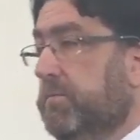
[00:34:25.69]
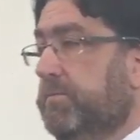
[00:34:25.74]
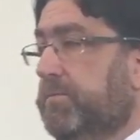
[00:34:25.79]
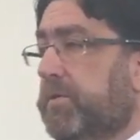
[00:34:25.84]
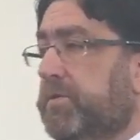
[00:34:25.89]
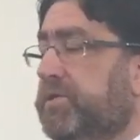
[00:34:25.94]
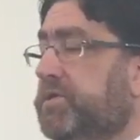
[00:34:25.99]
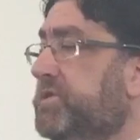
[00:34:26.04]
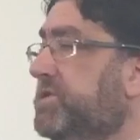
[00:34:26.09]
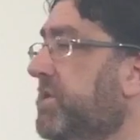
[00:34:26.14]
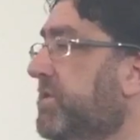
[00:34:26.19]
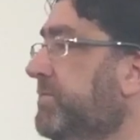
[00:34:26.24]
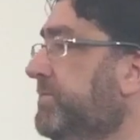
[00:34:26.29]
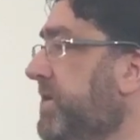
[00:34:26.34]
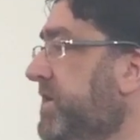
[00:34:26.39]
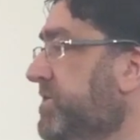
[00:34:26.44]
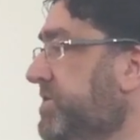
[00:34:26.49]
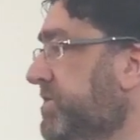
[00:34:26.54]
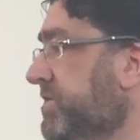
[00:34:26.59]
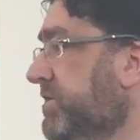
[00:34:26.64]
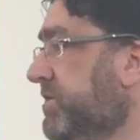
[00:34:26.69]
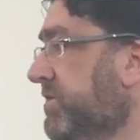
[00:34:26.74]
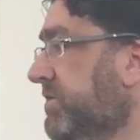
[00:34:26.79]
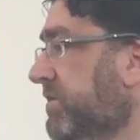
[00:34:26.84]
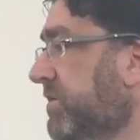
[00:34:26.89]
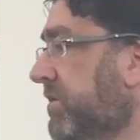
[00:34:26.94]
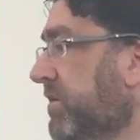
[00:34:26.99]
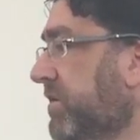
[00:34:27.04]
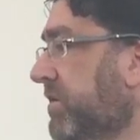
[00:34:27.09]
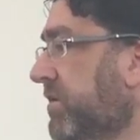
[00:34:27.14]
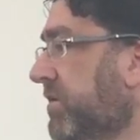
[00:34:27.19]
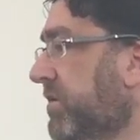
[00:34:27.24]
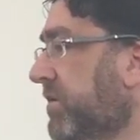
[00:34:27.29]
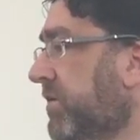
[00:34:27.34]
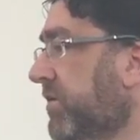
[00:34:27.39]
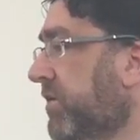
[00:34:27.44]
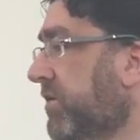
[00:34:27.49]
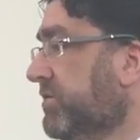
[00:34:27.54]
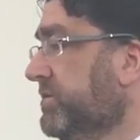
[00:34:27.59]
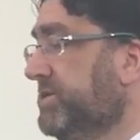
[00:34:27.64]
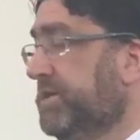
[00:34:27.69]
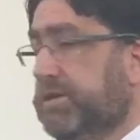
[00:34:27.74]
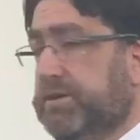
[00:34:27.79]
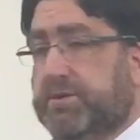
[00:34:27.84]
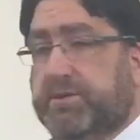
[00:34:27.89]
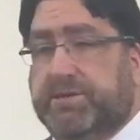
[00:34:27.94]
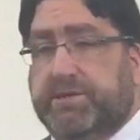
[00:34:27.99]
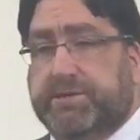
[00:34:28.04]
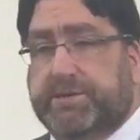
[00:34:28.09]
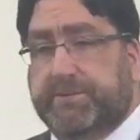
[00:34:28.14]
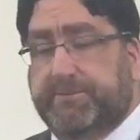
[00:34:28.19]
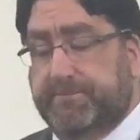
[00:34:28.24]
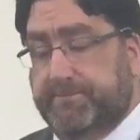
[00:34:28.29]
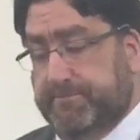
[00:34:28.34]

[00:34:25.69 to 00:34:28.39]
for the salvation of sinners.